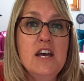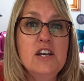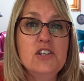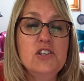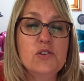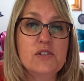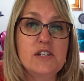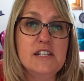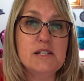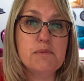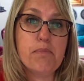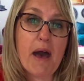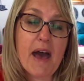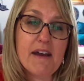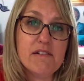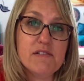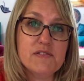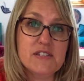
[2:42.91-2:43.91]
You'll need a
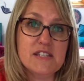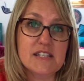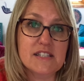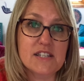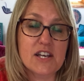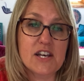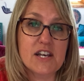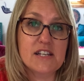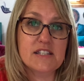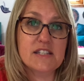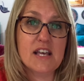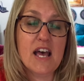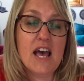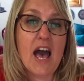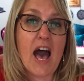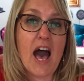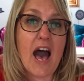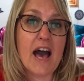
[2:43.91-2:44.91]
pair of scissors
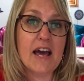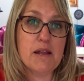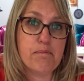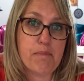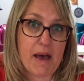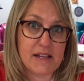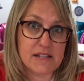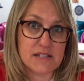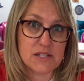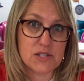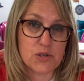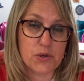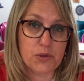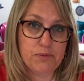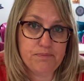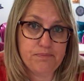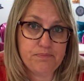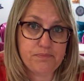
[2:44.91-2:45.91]
and a
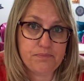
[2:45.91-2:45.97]
pencil.